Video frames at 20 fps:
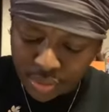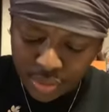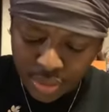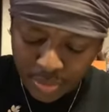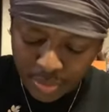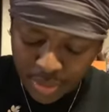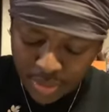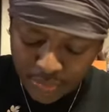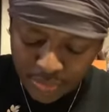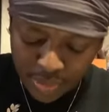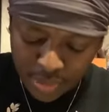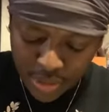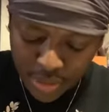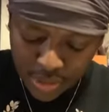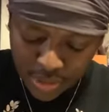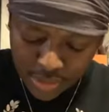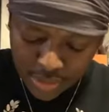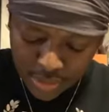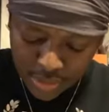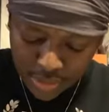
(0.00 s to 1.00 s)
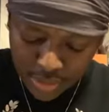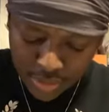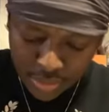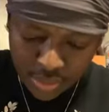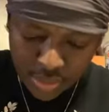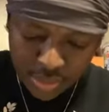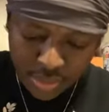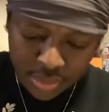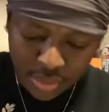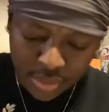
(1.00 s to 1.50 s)
I believe it's nineteen.
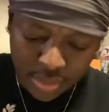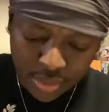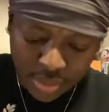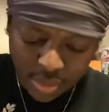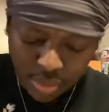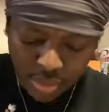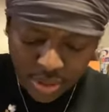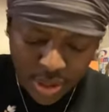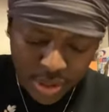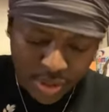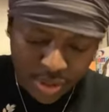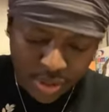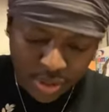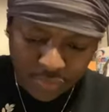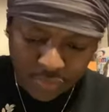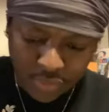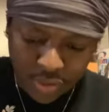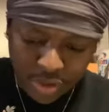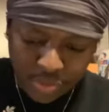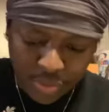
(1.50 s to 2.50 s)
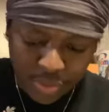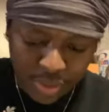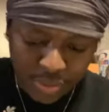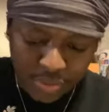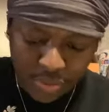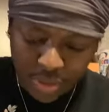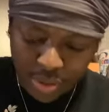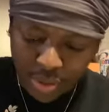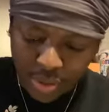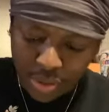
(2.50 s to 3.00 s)
like is it first Peter
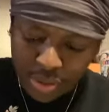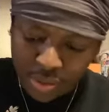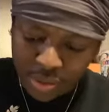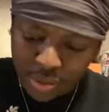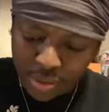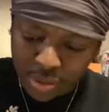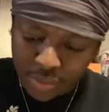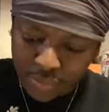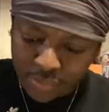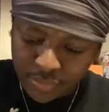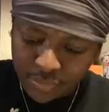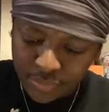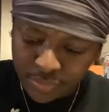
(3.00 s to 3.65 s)
one and nineteen?